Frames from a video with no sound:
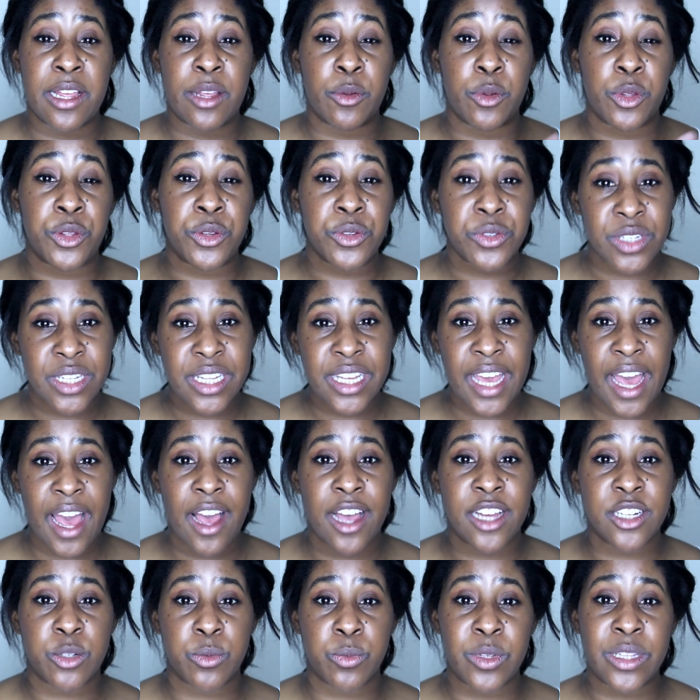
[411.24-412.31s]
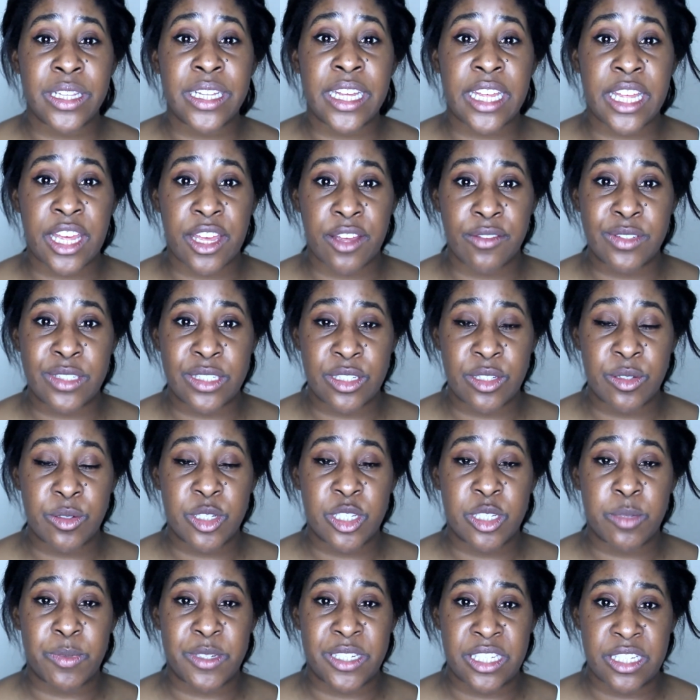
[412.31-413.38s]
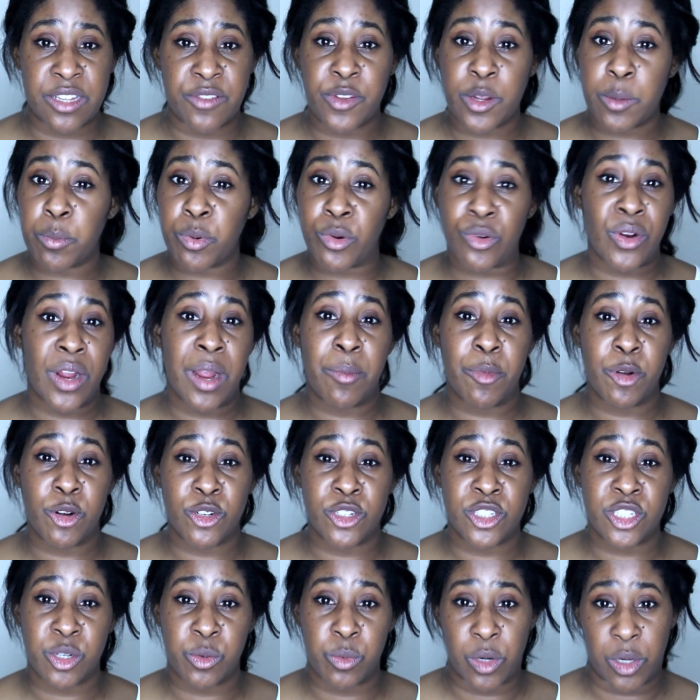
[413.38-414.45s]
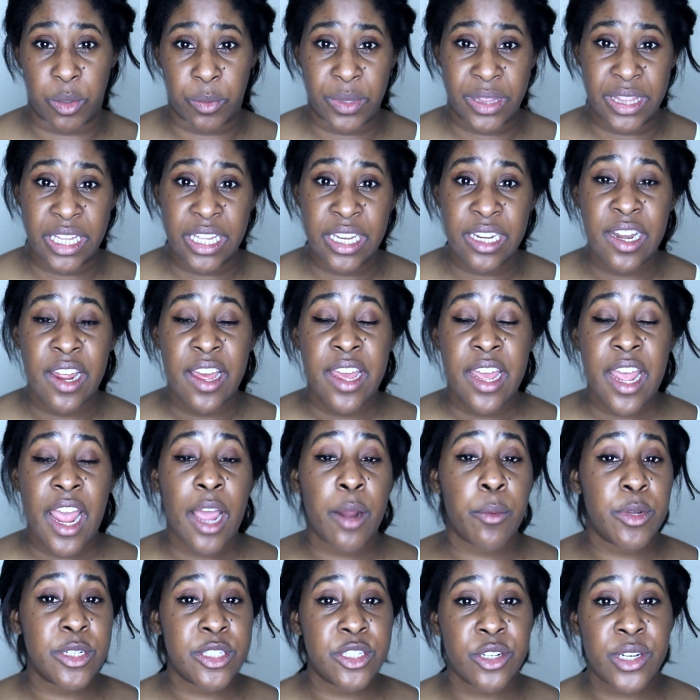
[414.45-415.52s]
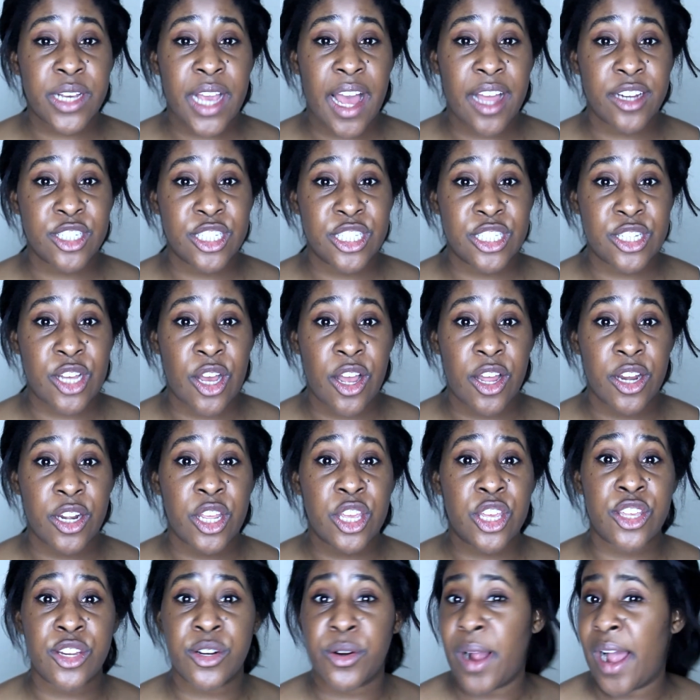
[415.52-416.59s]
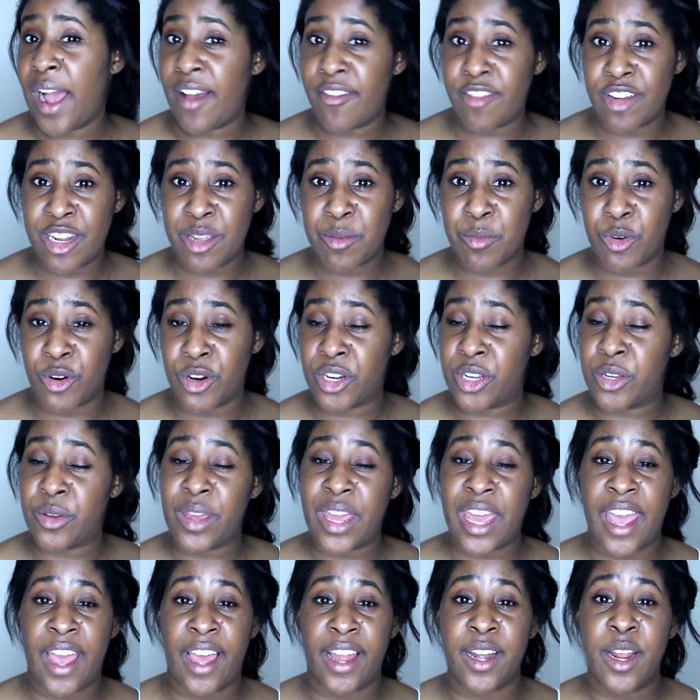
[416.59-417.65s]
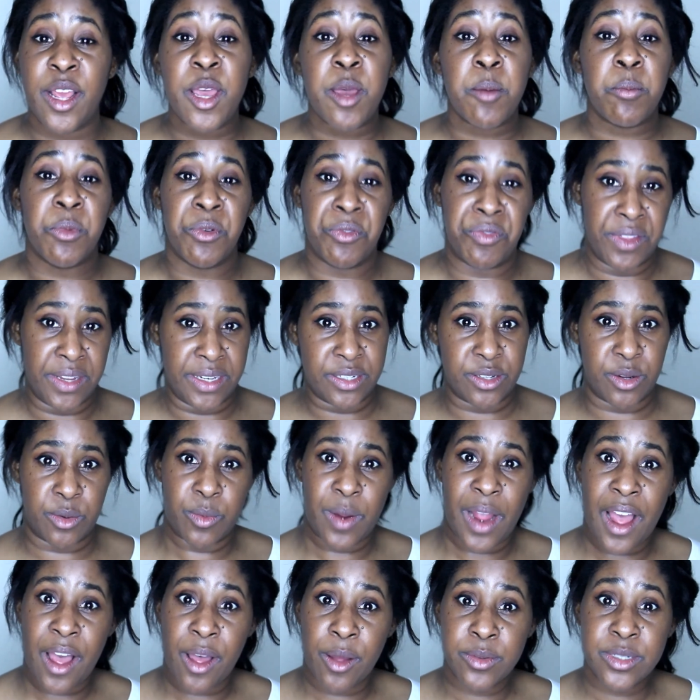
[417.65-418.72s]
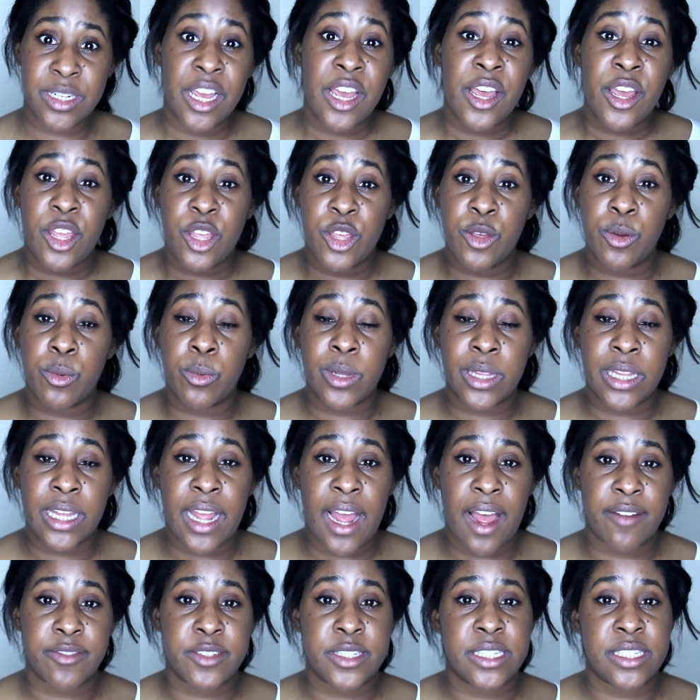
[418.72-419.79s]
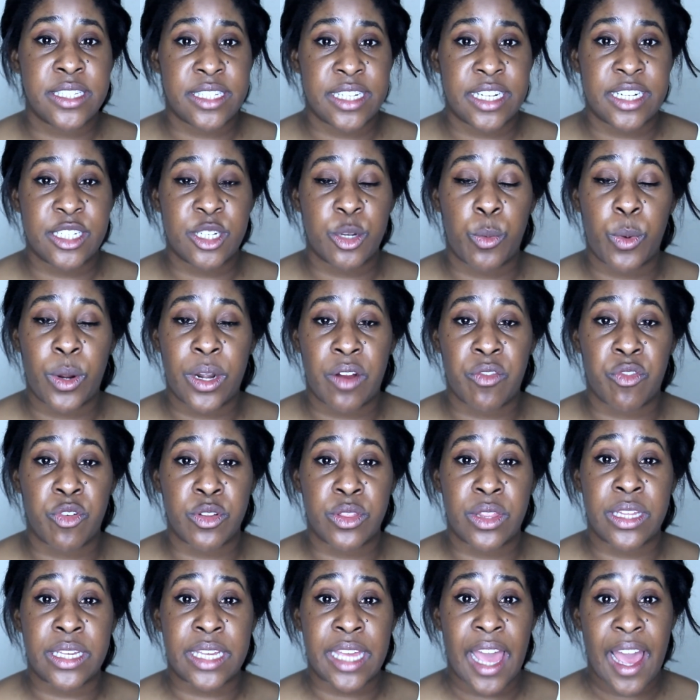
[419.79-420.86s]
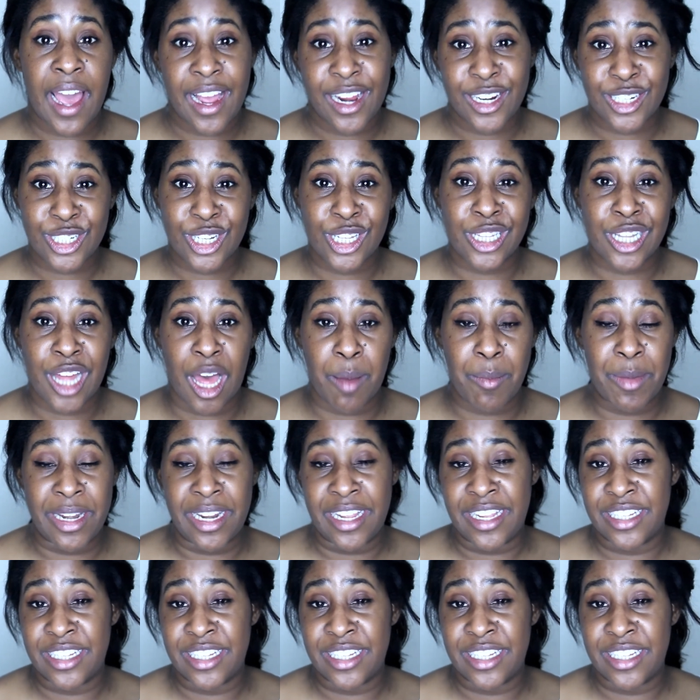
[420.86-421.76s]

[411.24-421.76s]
using cash really gives you specific parameters to work within, and once your cash is gone, you don't have any more. You can't move things around. You really have to stick to whatever the cash allotment